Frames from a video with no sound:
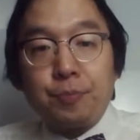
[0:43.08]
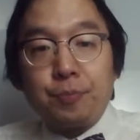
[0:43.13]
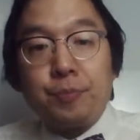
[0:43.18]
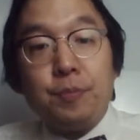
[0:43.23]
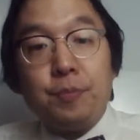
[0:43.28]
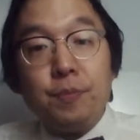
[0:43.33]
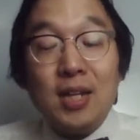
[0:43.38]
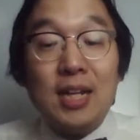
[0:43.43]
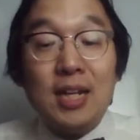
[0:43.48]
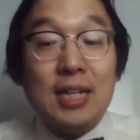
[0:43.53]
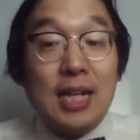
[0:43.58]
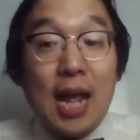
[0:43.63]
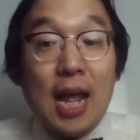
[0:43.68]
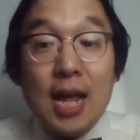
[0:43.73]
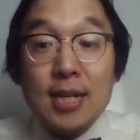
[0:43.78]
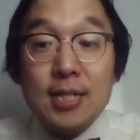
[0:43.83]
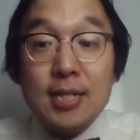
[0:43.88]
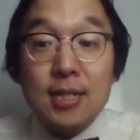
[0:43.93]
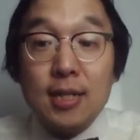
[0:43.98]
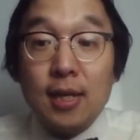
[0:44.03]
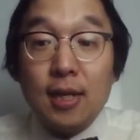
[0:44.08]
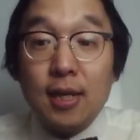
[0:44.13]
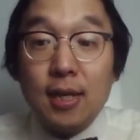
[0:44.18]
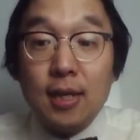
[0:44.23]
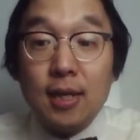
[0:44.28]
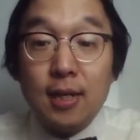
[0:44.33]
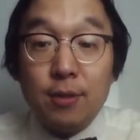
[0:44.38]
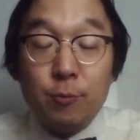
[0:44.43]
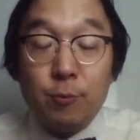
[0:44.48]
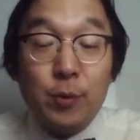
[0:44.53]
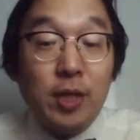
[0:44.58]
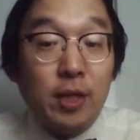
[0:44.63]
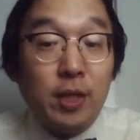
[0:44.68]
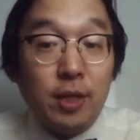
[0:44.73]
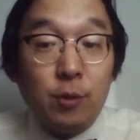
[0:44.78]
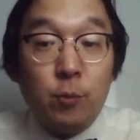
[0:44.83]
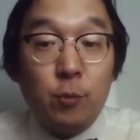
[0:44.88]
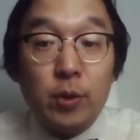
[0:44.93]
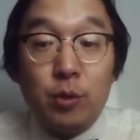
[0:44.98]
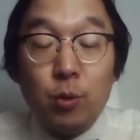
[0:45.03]
last week we
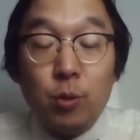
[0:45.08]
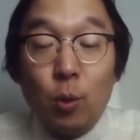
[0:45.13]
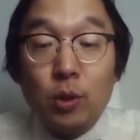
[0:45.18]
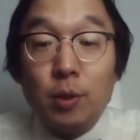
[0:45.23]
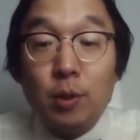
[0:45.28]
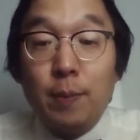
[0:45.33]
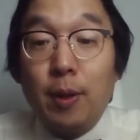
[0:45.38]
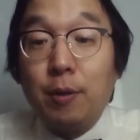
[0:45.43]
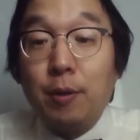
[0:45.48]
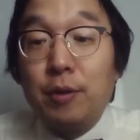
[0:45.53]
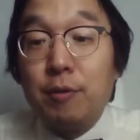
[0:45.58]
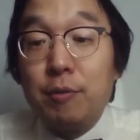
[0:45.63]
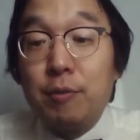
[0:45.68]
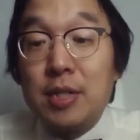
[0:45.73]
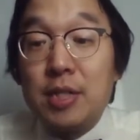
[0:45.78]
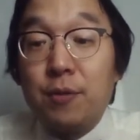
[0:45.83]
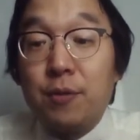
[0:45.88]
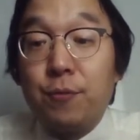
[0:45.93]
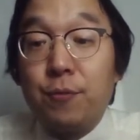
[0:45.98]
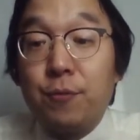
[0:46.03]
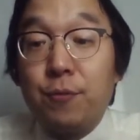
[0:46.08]
talked about the risk-free